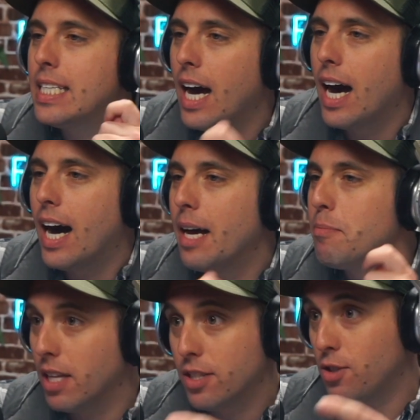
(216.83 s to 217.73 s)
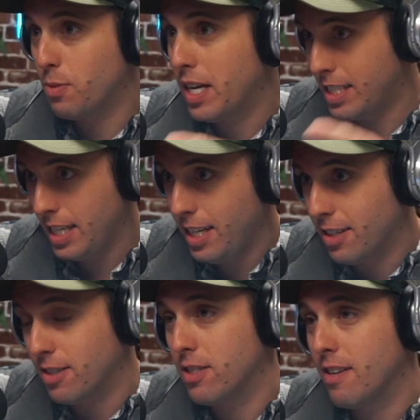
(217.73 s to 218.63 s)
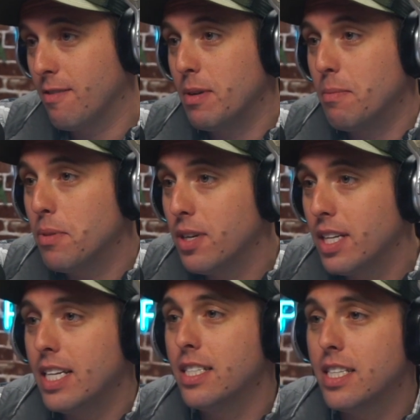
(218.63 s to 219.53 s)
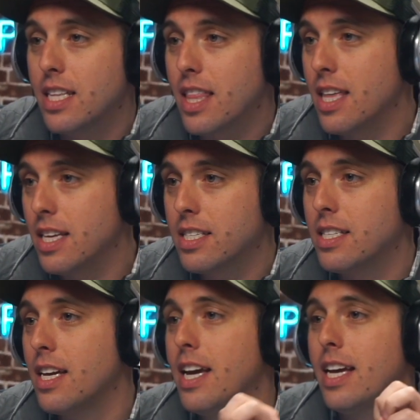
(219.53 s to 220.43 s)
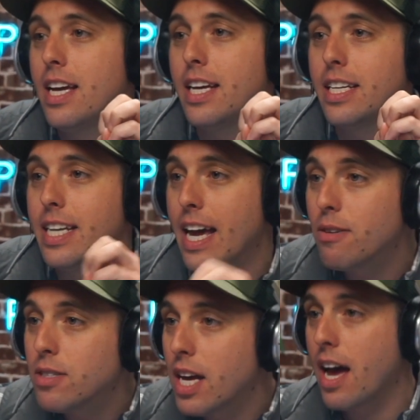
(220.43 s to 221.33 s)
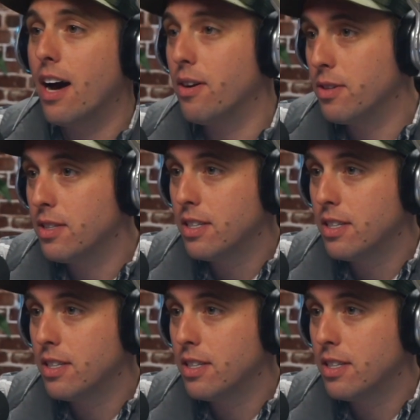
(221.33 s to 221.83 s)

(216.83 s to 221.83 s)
time, blood, sweat, and tears have been put into this downtown.